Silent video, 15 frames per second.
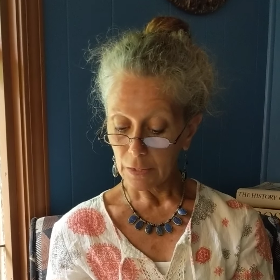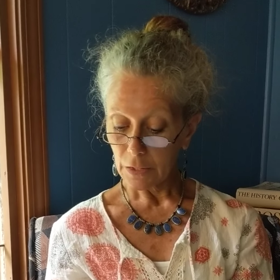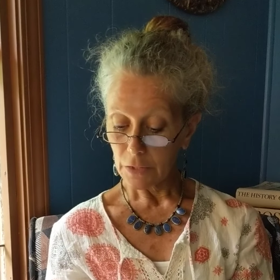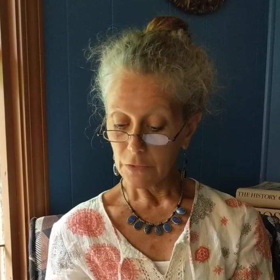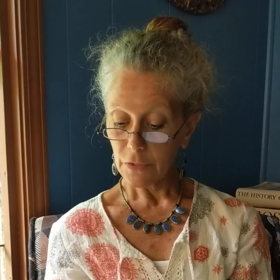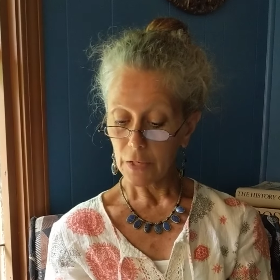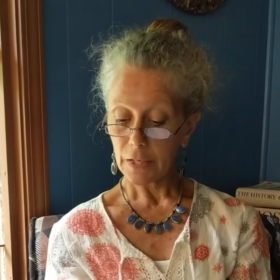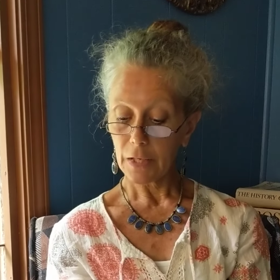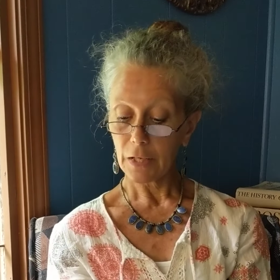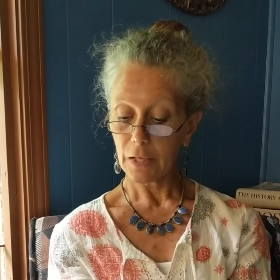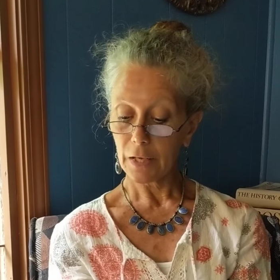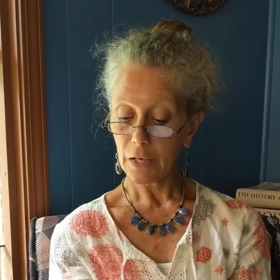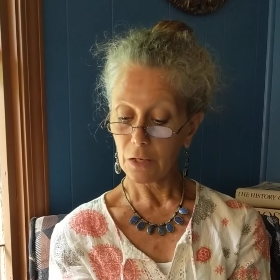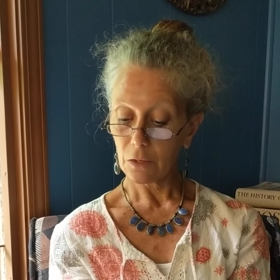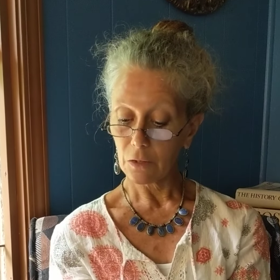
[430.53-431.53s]
In taking
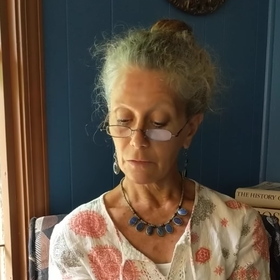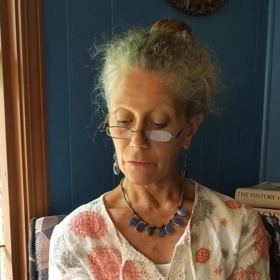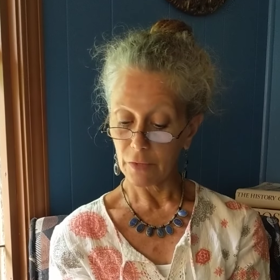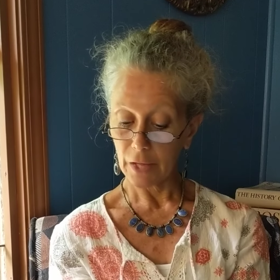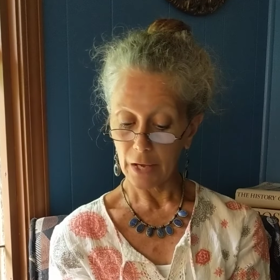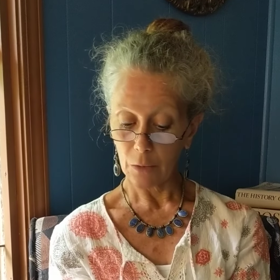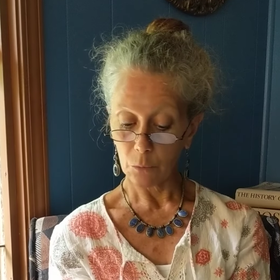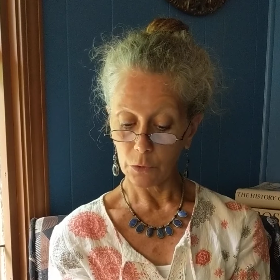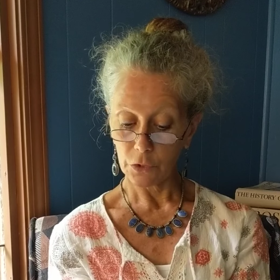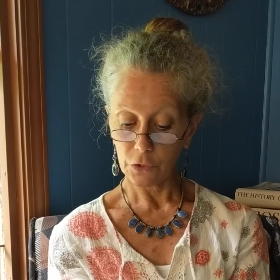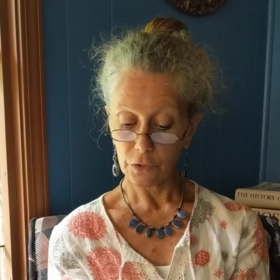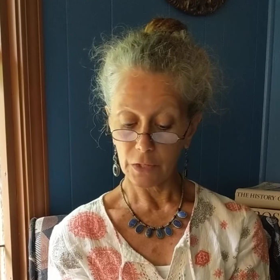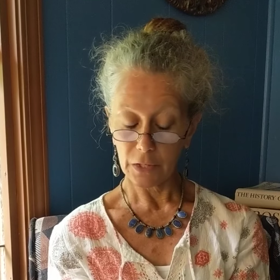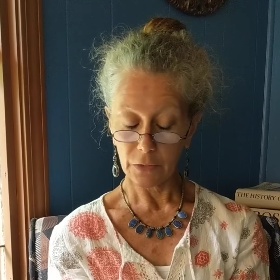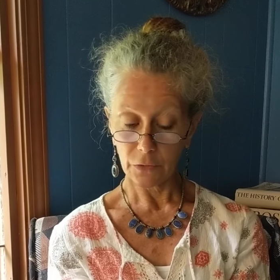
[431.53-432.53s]
care of that
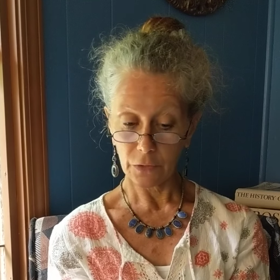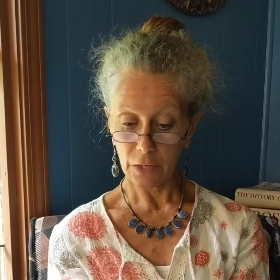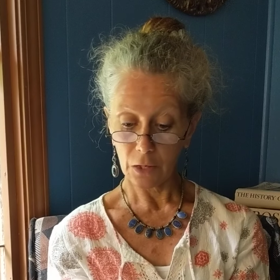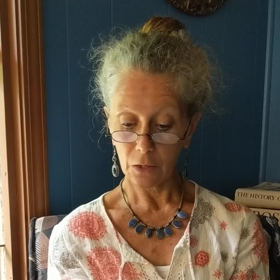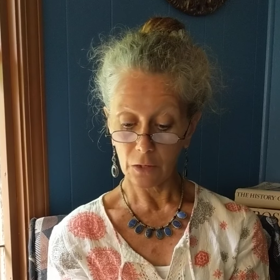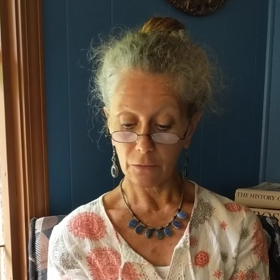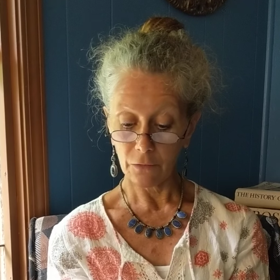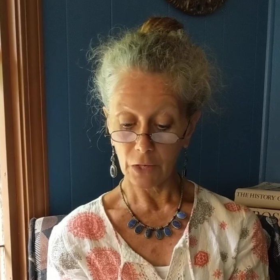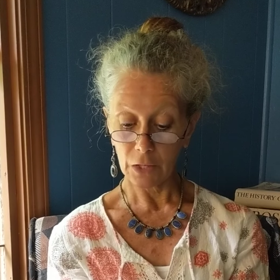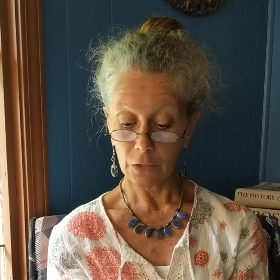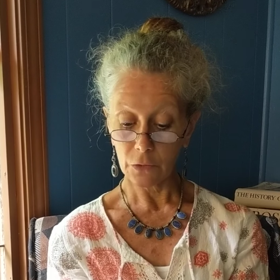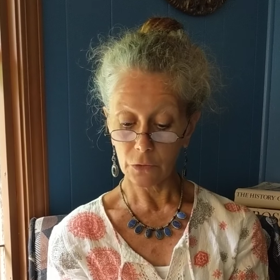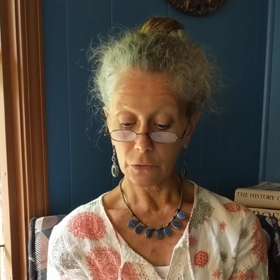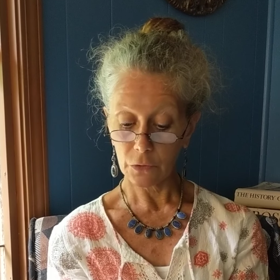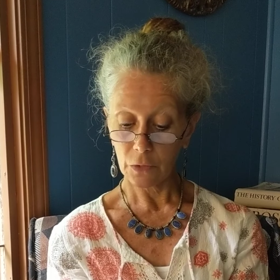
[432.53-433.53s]
which takes care of
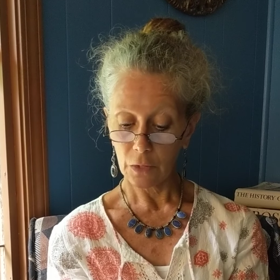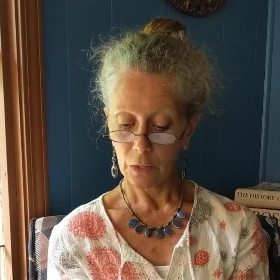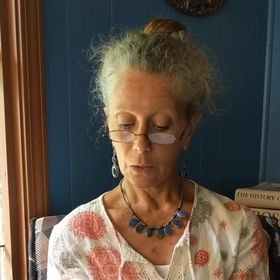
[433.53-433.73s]
us,